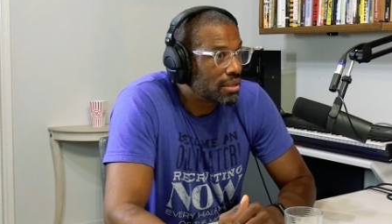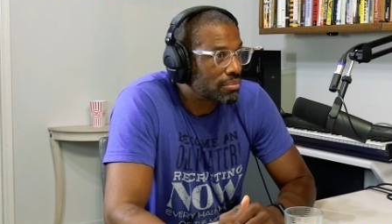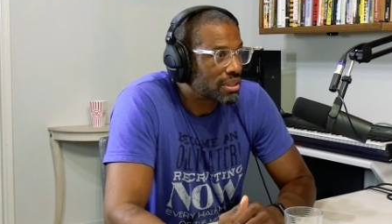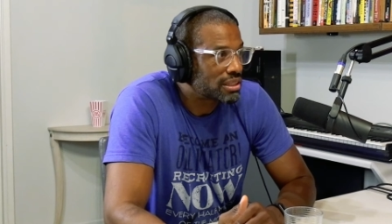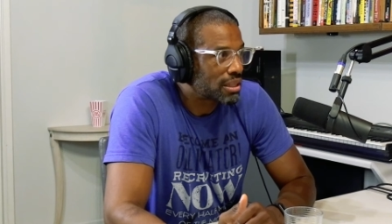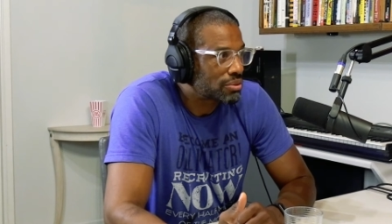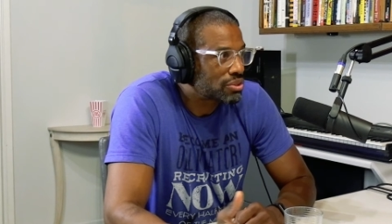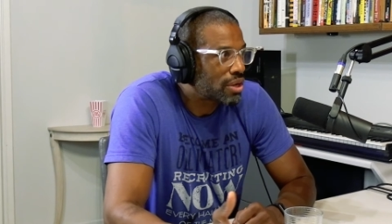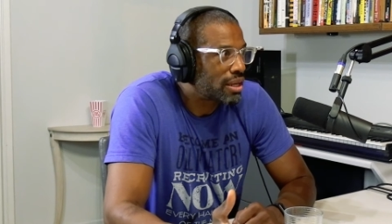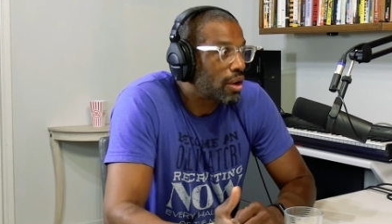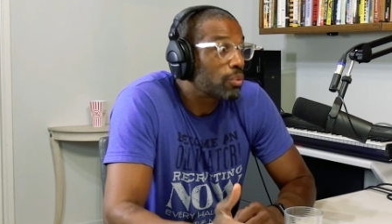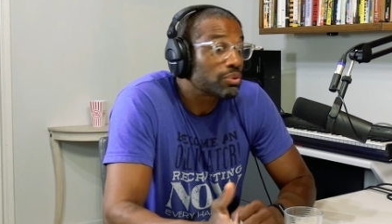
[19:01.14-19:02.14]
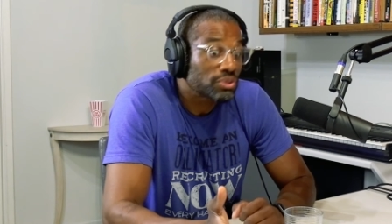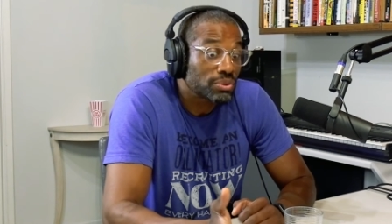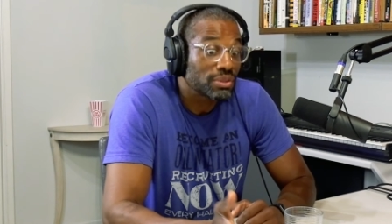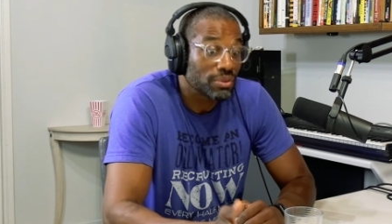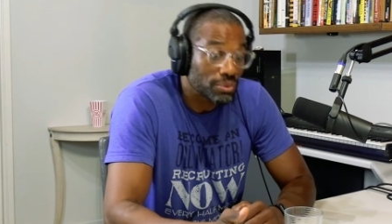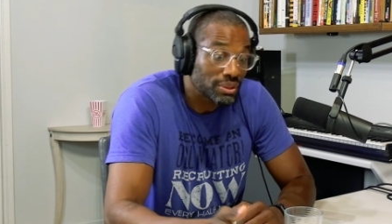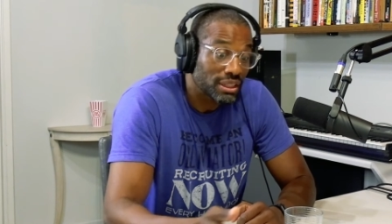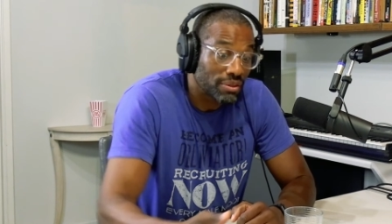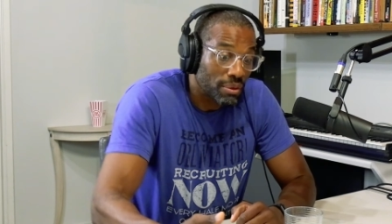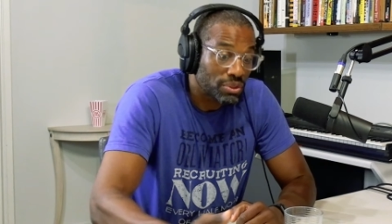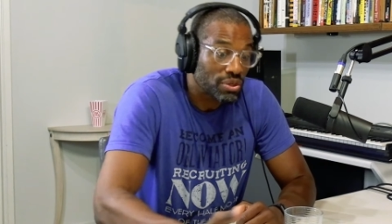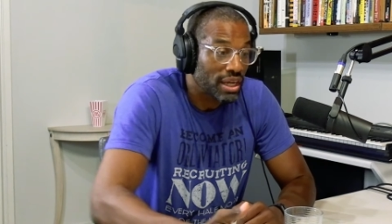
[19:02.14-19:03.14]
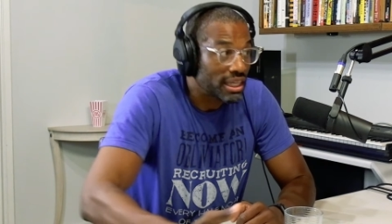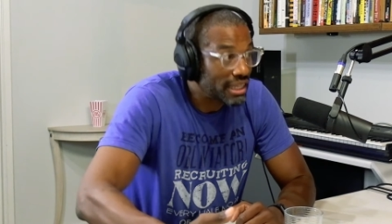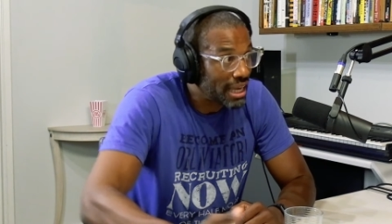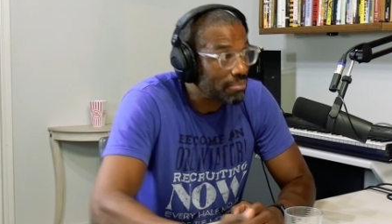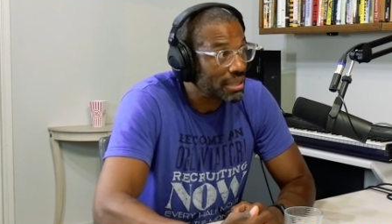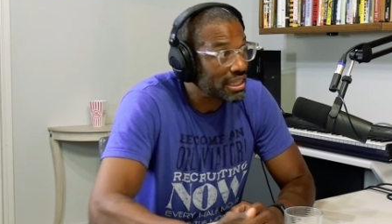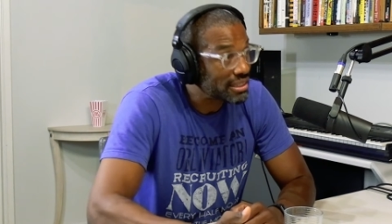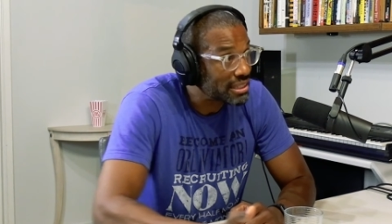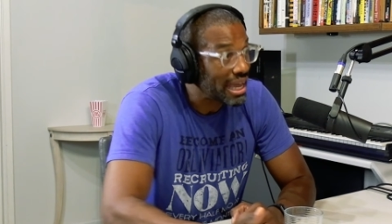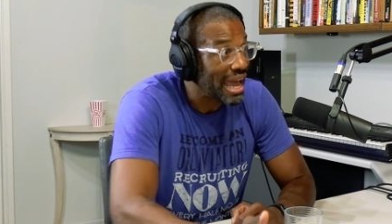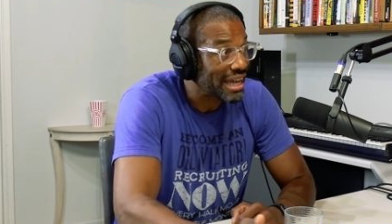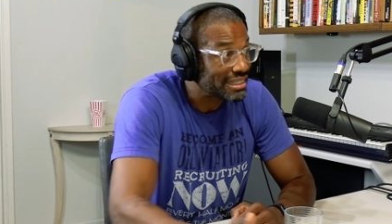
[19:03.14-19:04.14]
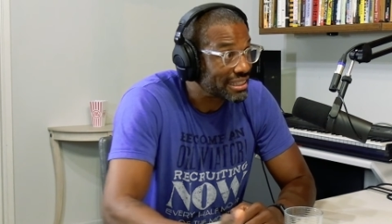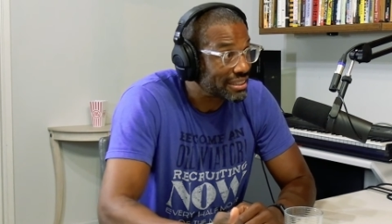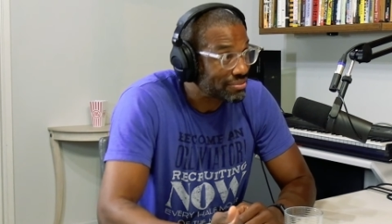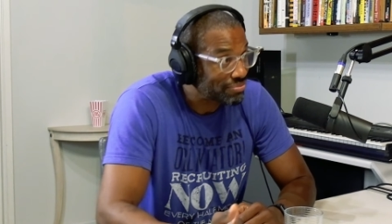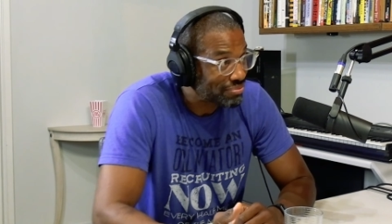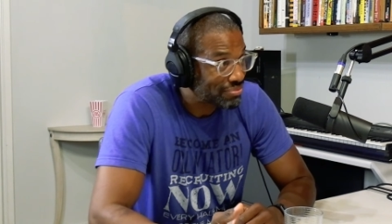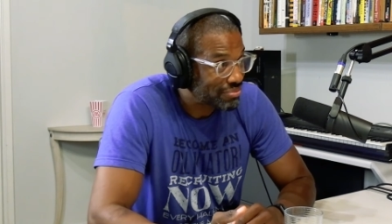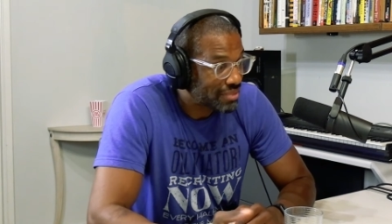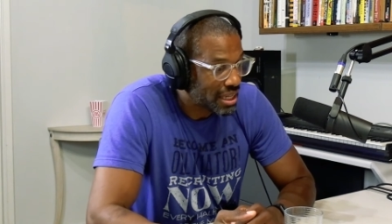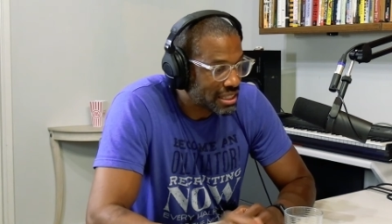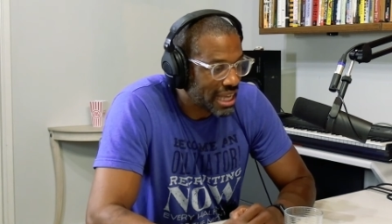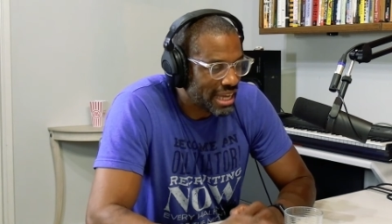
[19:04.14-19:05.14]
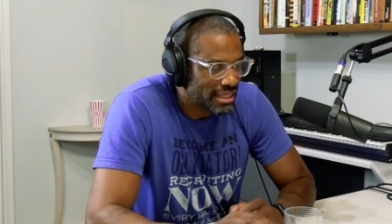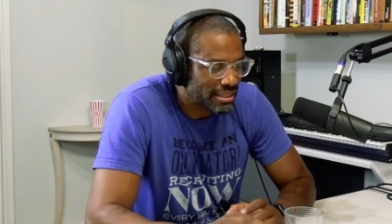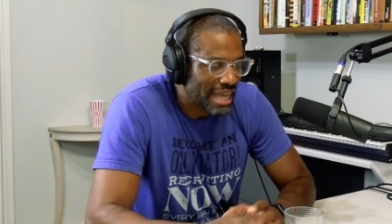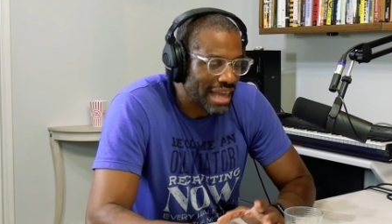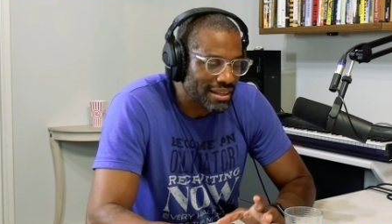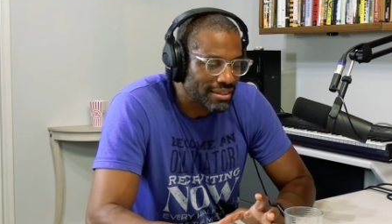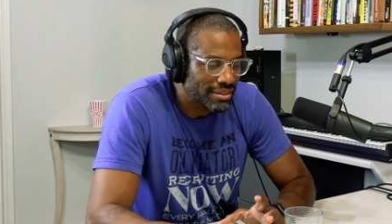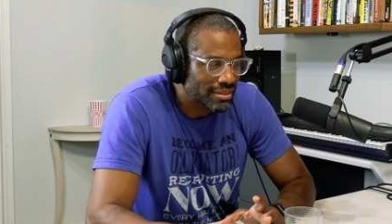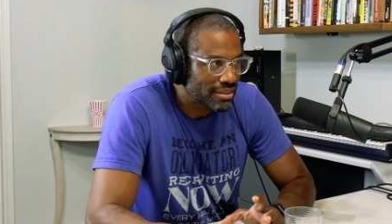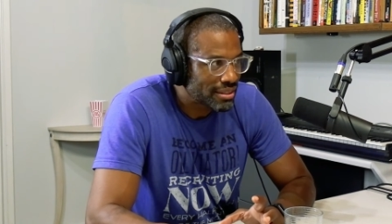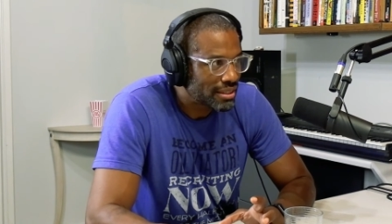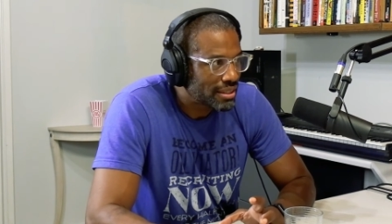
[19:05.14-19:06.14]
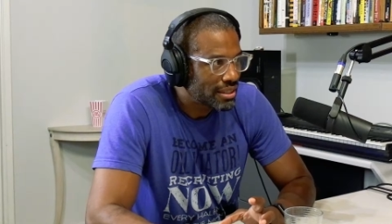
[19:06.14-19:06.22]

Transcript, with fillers: because I was trying also also they were trying to get me into acting. Yeah, yeah. Because I had a talent. They still are.